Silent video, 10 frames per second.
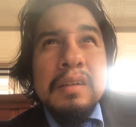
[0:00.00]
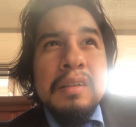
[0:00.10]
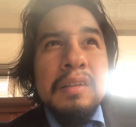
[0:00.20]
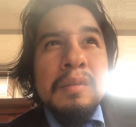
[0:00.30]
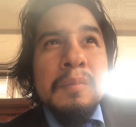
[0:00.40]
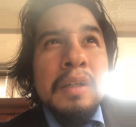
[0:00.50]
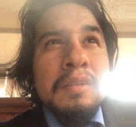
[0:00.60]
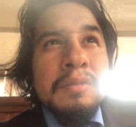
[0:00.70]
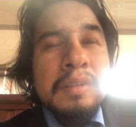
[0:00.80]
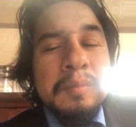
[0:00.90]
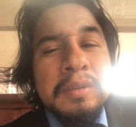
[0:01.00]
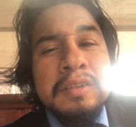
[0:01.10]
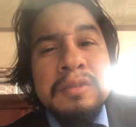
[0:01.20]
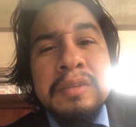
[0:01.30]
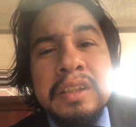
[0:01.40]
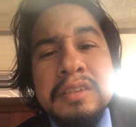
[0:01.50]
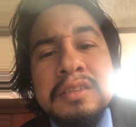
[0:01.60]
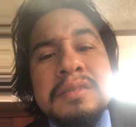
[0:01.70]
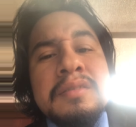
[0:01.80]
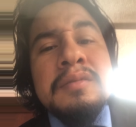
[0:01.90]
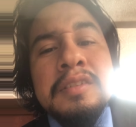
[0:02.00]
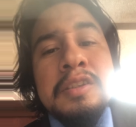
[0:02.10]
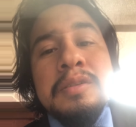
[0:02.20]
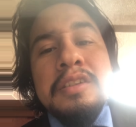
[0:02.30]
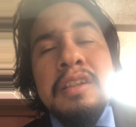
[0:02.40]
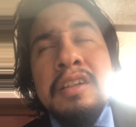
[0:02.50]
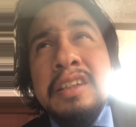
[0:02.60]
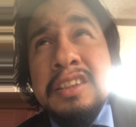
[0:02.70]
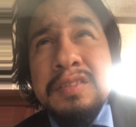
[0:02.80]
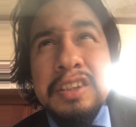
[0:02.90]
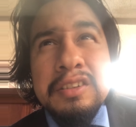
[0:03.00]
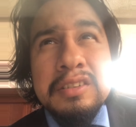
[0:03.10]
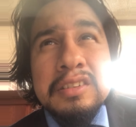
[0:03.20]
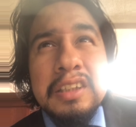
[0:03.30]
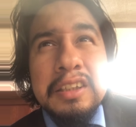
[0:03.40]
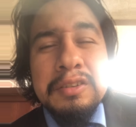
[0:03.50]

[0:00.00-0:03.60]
um, I don't know what I'm going to do next. This was the longest video. It's like